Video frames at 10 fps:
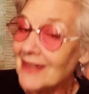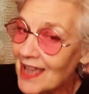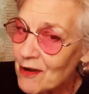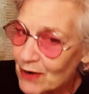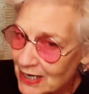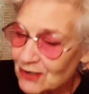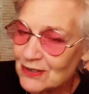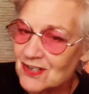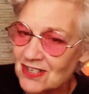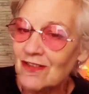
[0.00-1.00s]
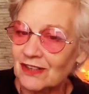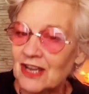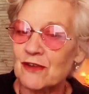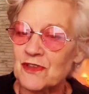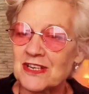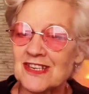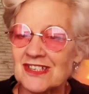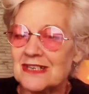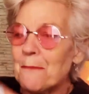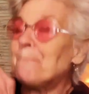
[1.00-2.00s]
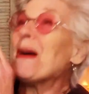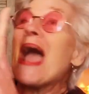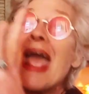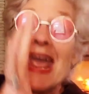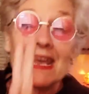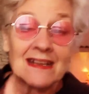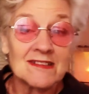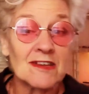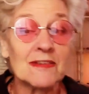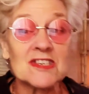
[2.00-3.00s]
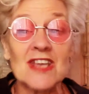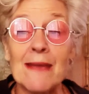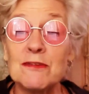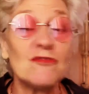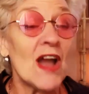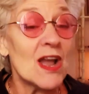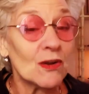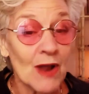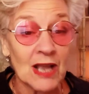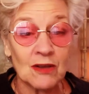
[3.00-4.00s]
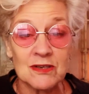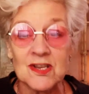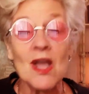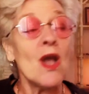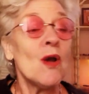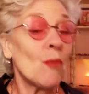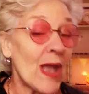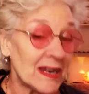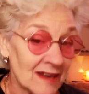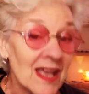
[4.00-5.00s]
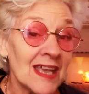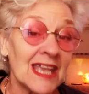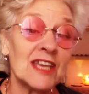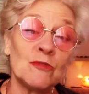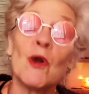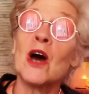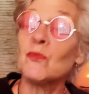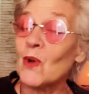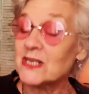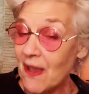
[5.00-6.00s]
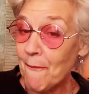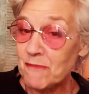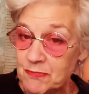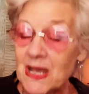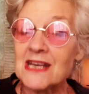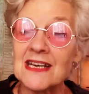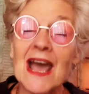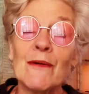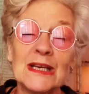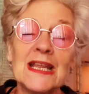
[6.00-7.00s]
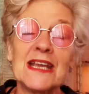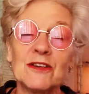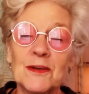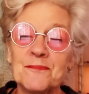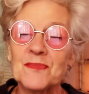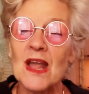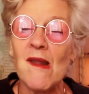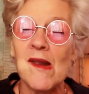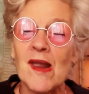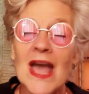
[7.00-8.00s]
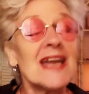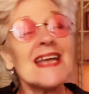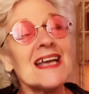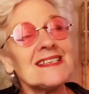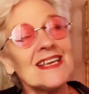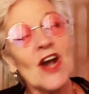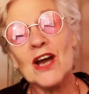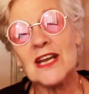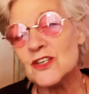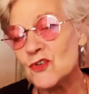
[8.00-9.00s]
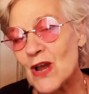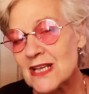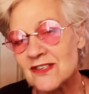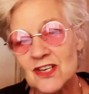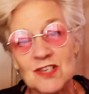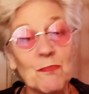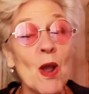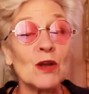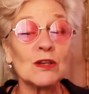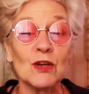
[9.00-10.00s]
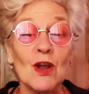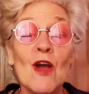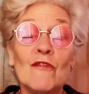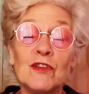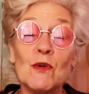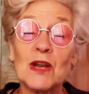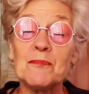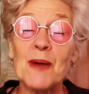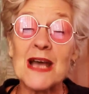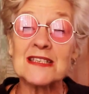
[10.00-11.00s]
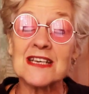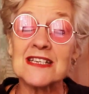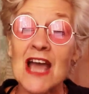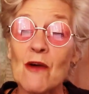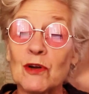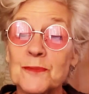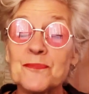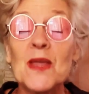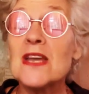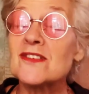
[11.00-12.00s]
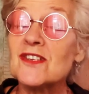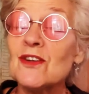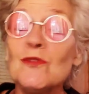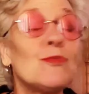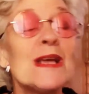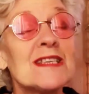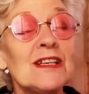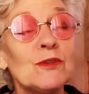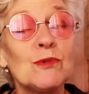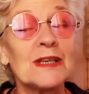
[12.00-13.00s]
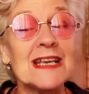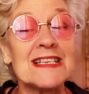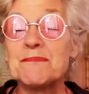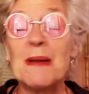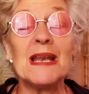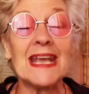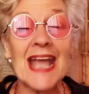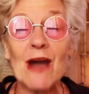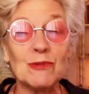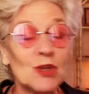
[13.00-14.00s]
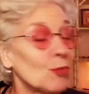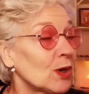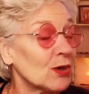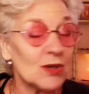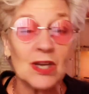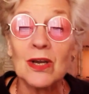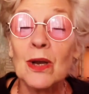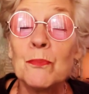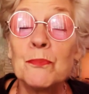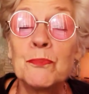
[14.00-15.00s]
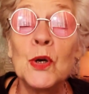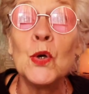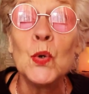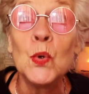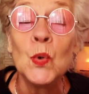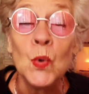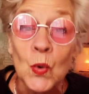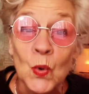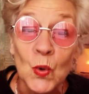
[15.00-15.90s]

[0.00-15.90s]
Harry could still hear the distant bangs of escaped firecrackers when he and Ron went up to bed an hour later. And as he got undressed, a sparkler floated past the tower, still resolutely spelling out the word poo.